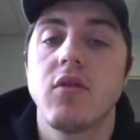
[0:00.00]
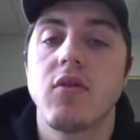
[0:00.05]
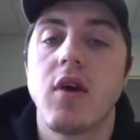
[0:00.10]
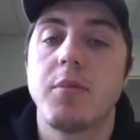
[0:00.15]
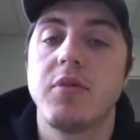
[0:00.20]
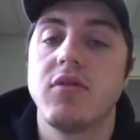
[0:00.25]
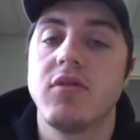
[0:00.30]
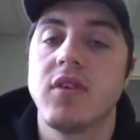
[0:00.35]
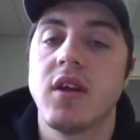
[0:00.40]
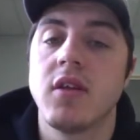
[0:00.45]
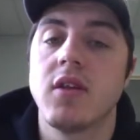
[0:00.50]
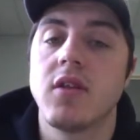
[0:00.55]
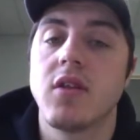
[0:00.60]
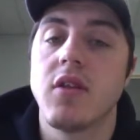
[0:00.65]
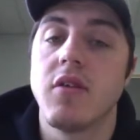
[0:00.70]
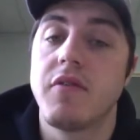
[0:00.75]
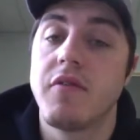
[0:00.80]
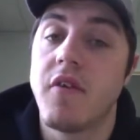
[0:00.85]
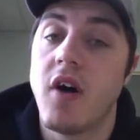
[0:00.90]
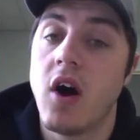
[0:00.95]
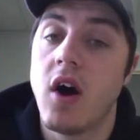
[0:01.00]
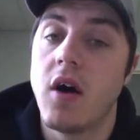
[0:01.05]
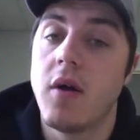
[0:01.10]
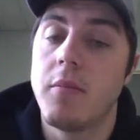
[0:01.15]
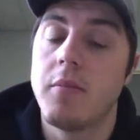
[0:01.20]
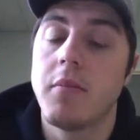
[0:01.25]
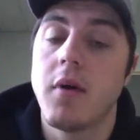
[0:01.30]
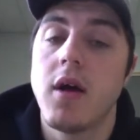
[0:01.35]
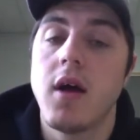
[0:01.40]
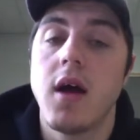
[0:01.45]
represent the
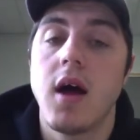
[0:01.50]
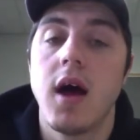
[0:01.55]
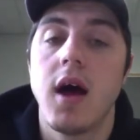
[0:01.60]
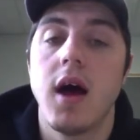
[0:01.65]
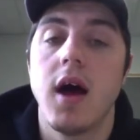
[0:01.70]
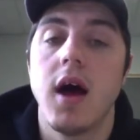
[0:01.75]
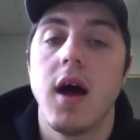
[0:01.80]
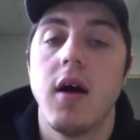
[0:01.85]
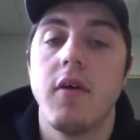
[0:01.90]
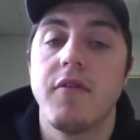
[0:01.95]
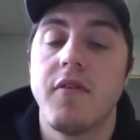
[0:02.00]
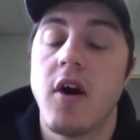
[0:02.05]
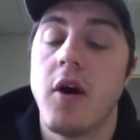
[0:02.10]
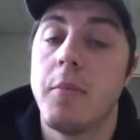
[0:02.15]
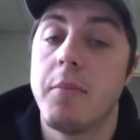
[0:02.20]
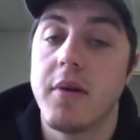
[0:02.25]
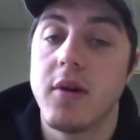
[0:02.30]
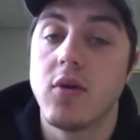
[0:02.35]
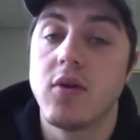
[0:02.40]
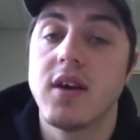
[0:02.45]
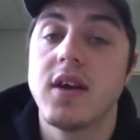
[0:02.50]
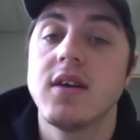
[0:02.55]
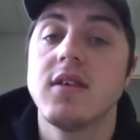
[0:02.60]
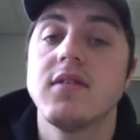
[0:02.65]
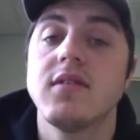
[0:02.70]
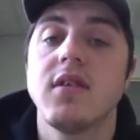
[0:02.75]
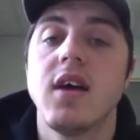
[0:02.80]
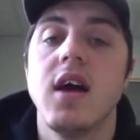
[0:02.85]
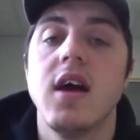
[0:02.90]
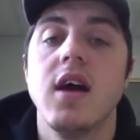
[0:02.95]
farm
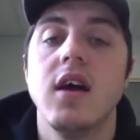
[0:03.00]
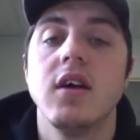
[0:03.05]
buildings,